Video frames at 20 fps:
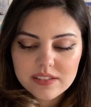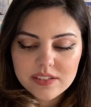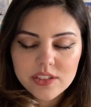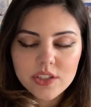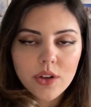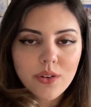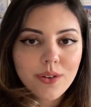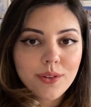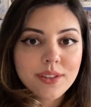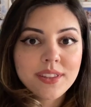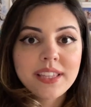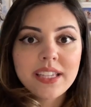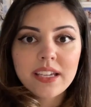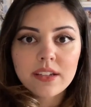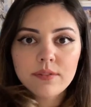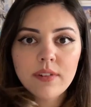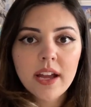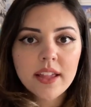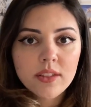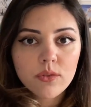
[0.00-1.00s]
So the
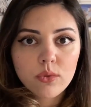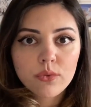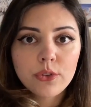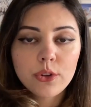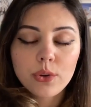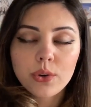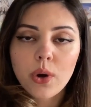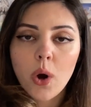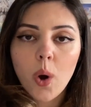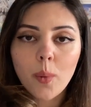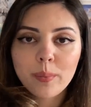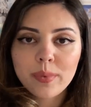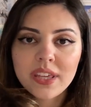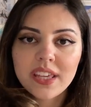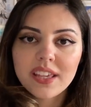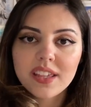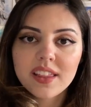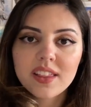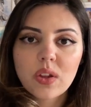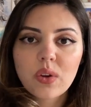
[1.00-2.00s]
advanced review
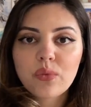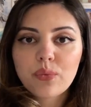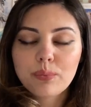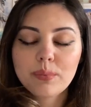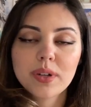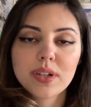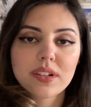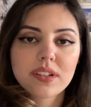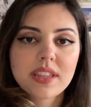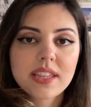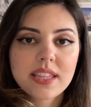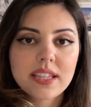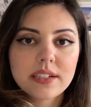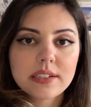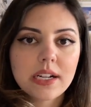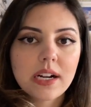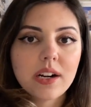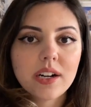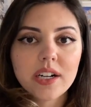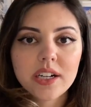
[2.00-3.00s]
copies of books that
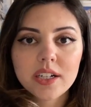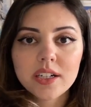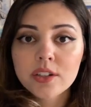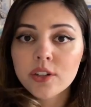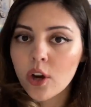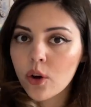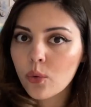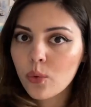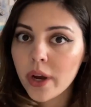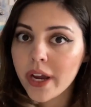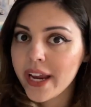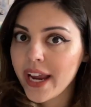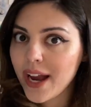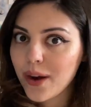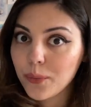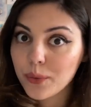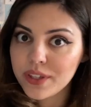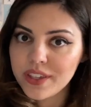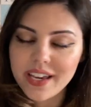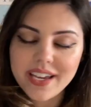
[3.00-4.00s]
are not quite
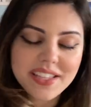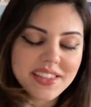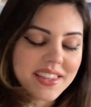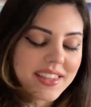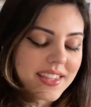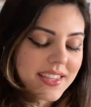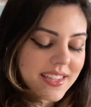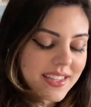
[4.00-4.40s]
out yet.